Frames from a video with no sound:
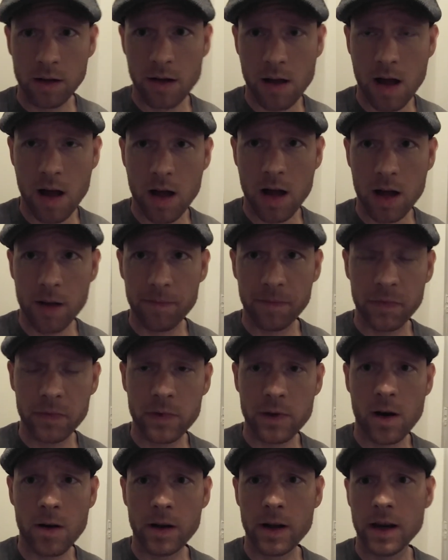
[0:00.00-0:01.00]
um,
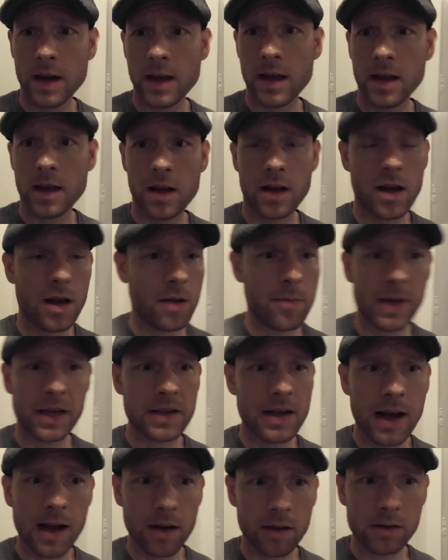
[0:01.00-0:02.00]
targeted
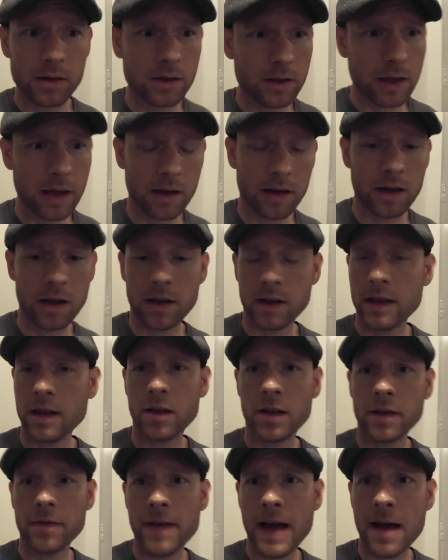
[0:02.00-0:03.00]
McDonald's getting,
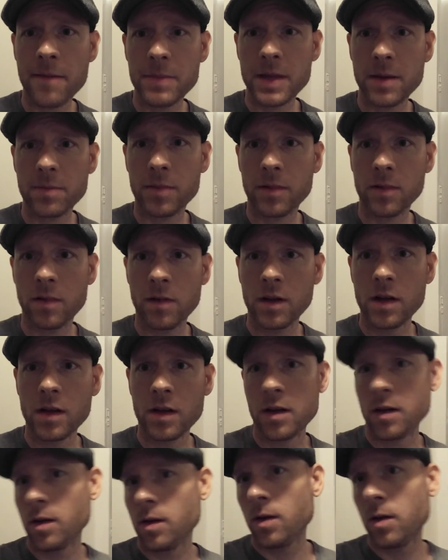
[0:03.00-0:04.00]
killing fat people.
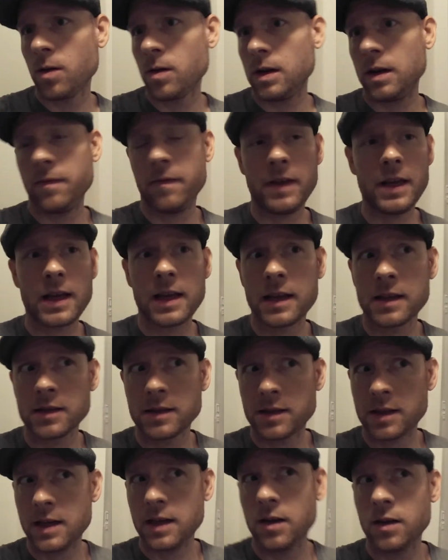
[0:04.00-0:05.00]
What if
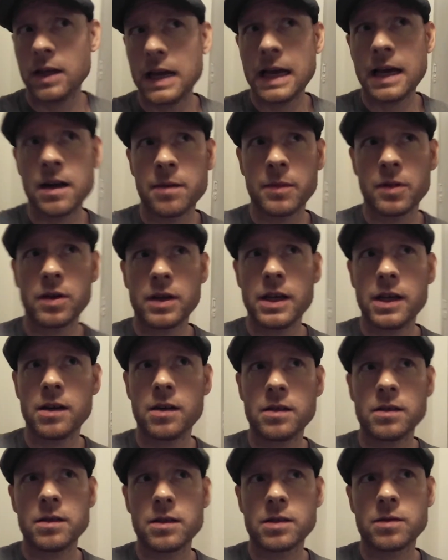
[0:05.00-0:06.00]
vegans killed animal
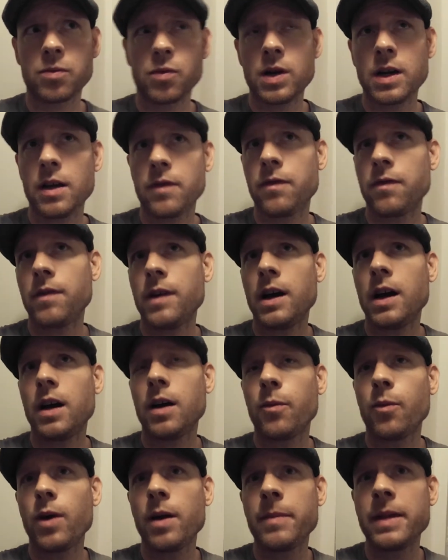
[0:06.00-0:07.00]
eaters? What if
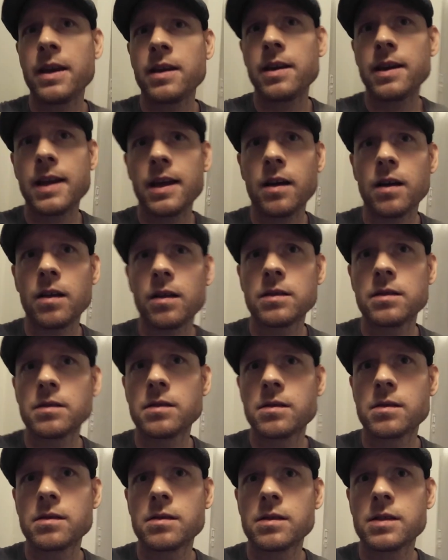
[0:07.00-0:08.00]
um, women killed
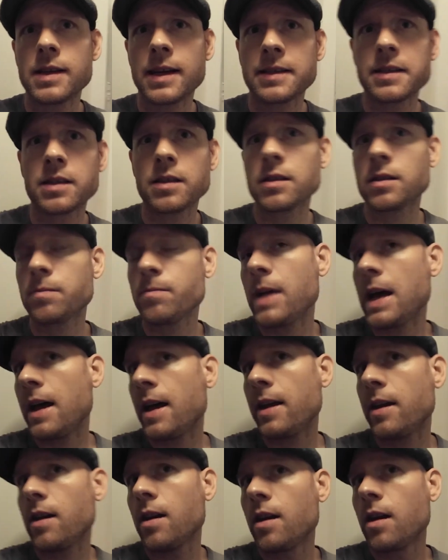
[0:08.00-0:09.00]
sexist
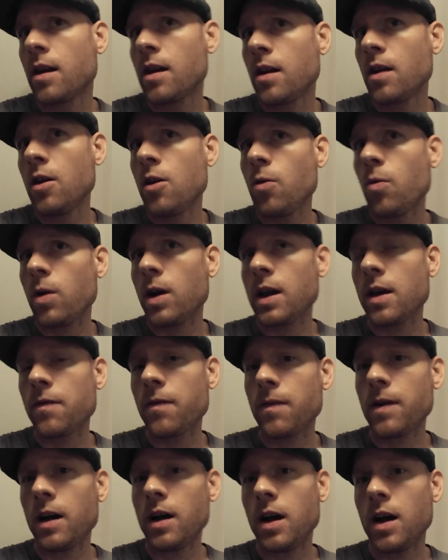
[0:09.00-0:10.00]
men? What
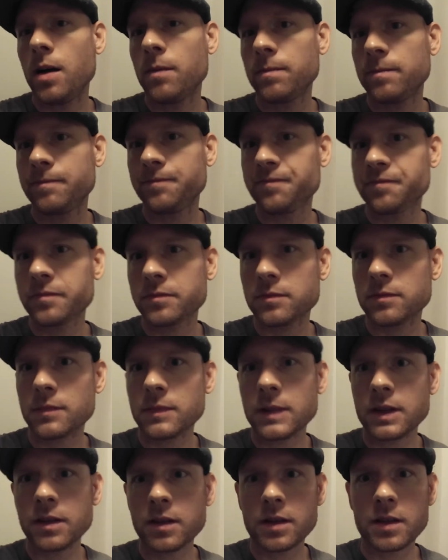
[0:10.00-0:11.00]
if um,
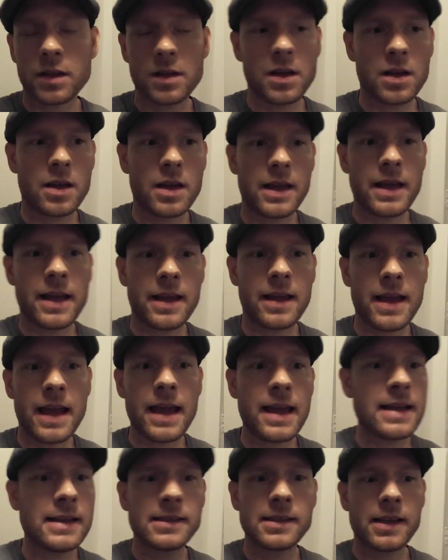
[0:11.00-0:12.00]

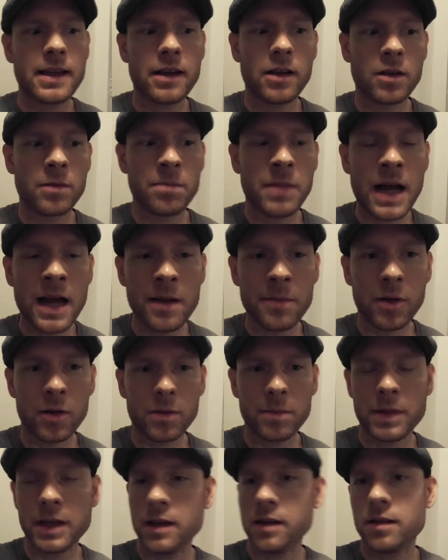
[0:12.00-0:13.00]
gays killed Bible
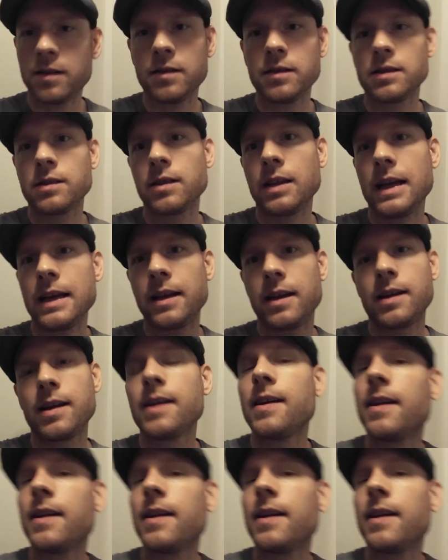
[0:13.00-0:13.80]
beaters? Like,